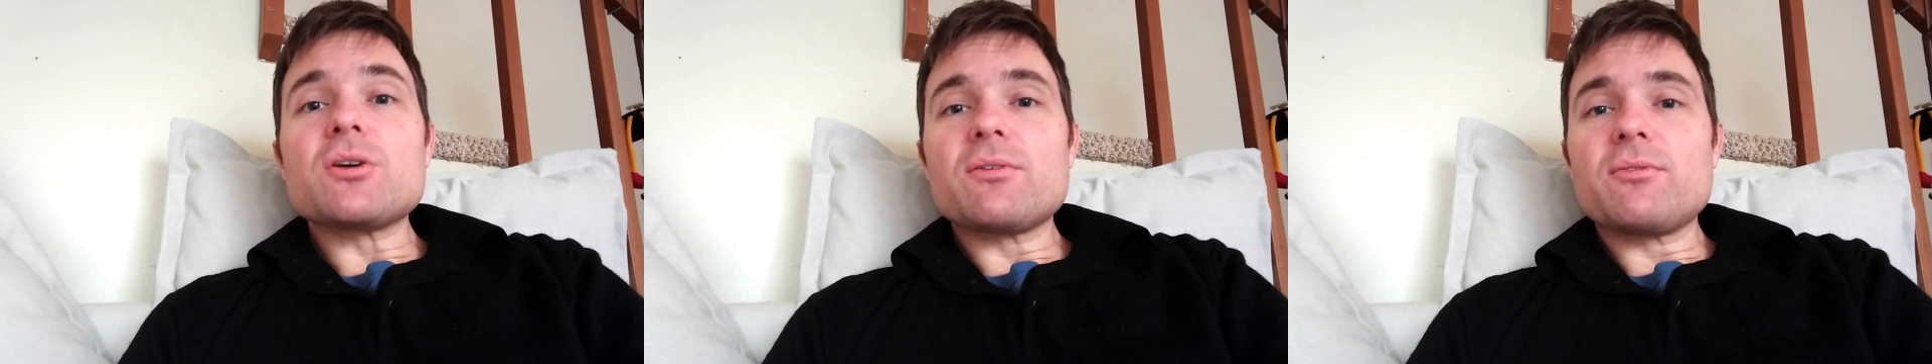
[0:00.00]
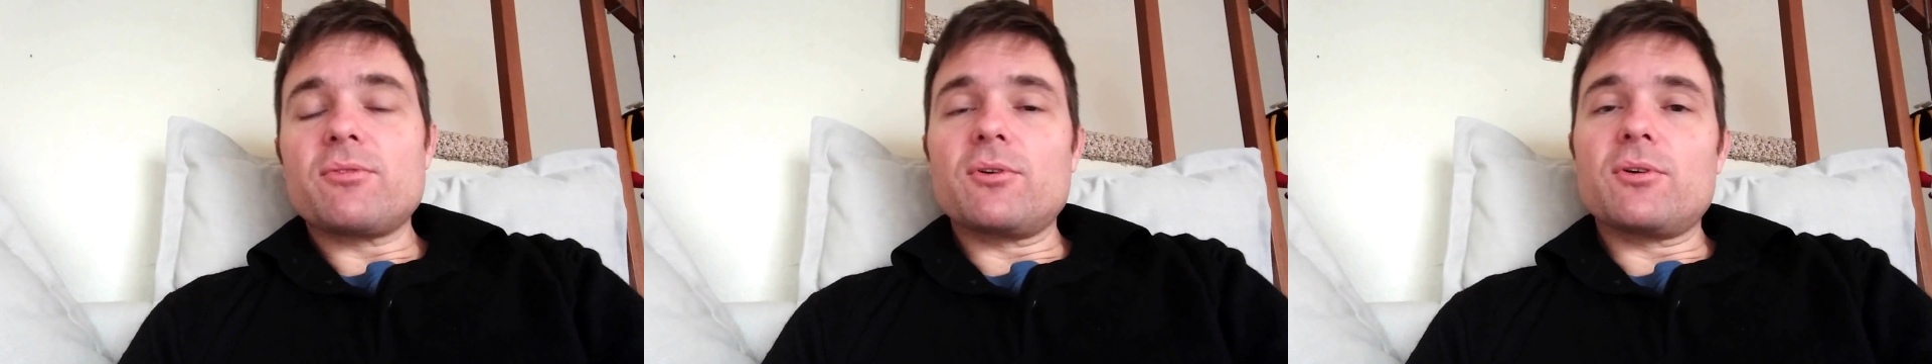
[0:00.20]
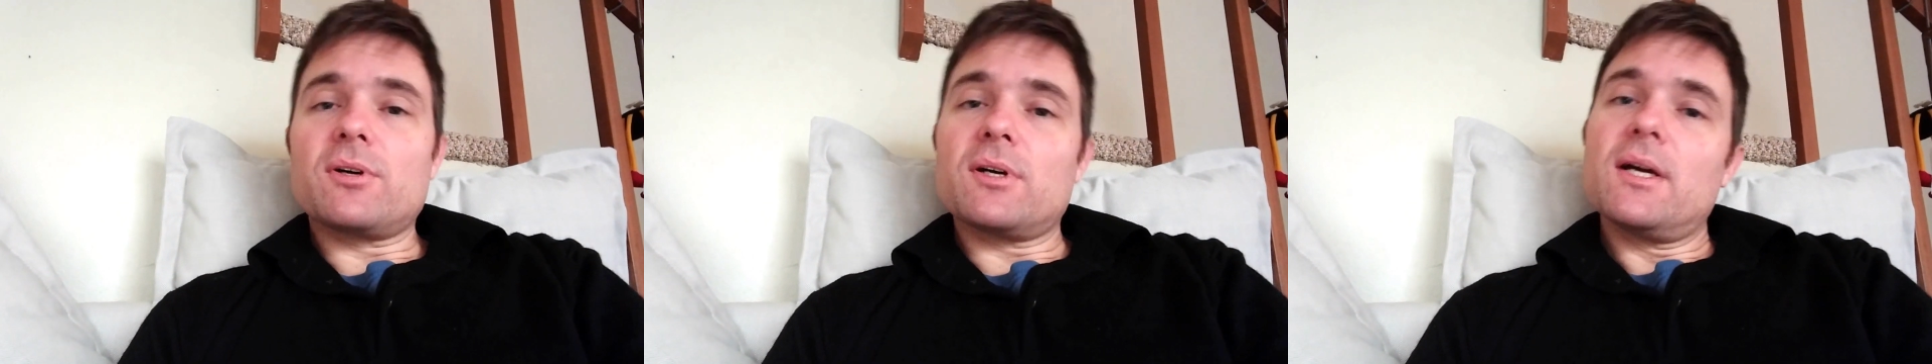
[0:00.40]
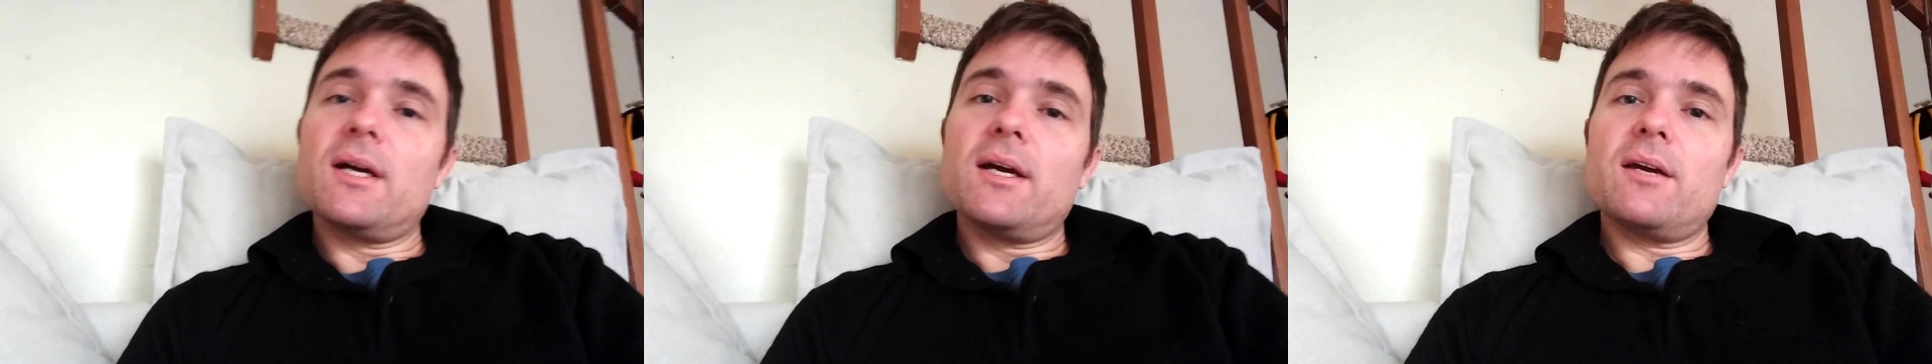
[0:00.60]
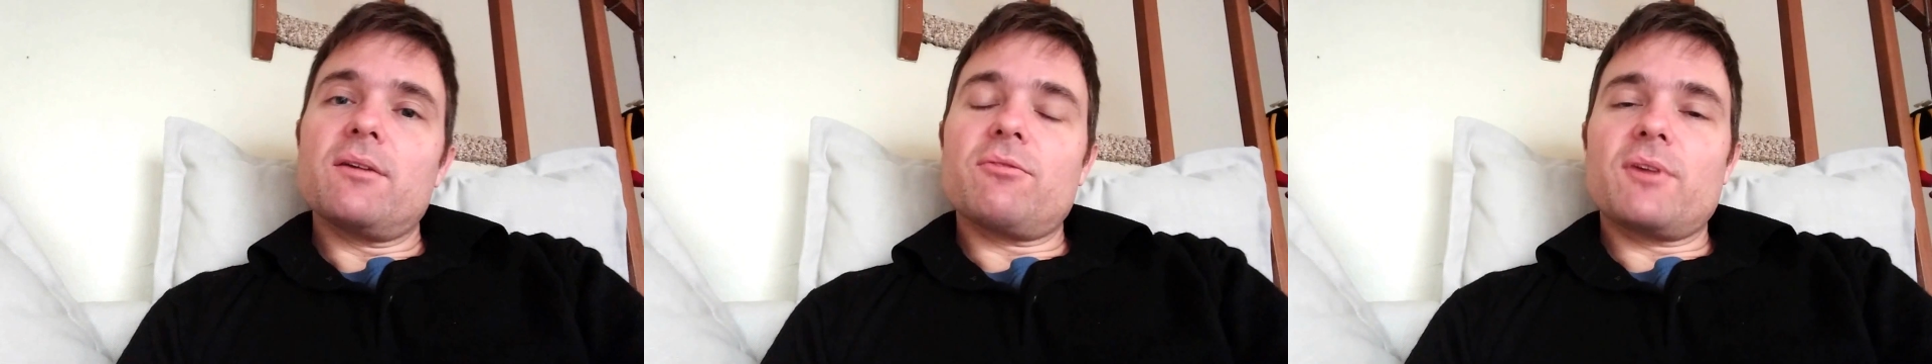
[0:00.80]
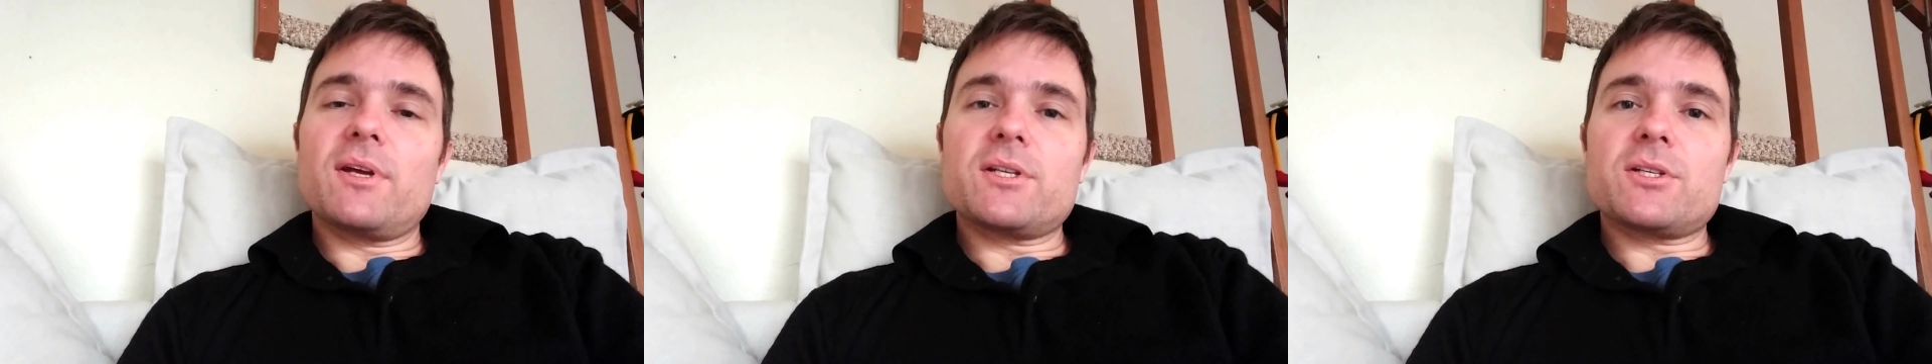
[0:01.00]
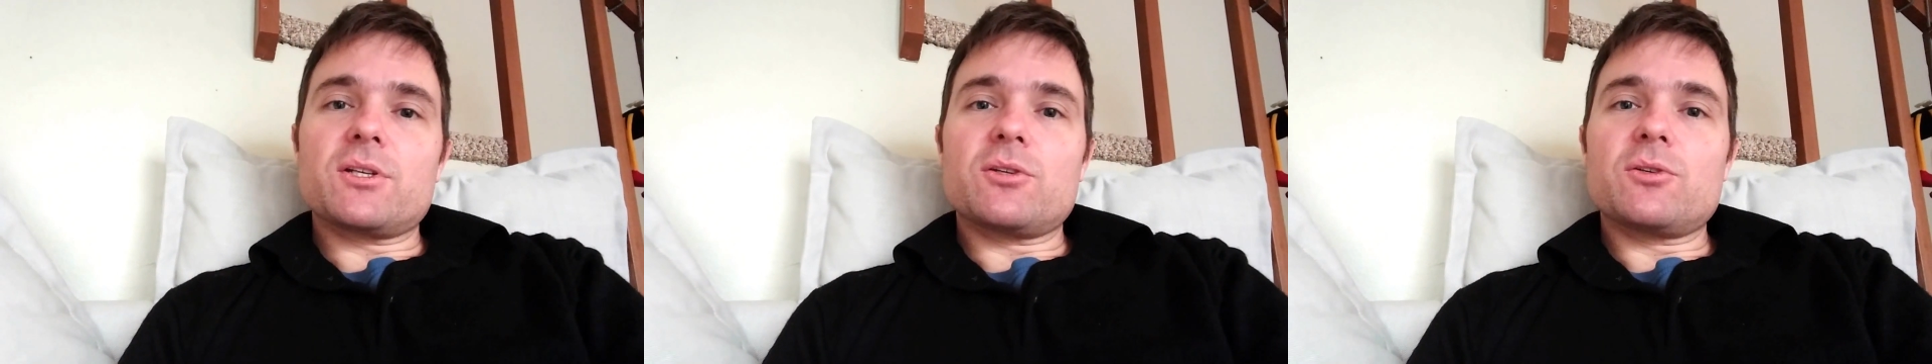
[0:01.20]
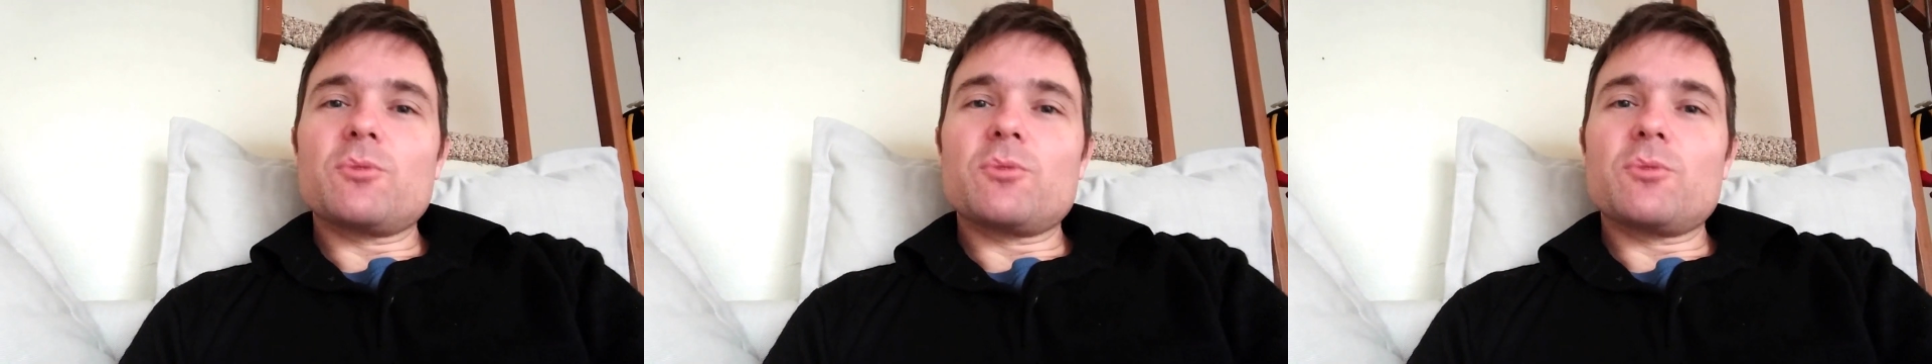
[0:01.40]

for inflation,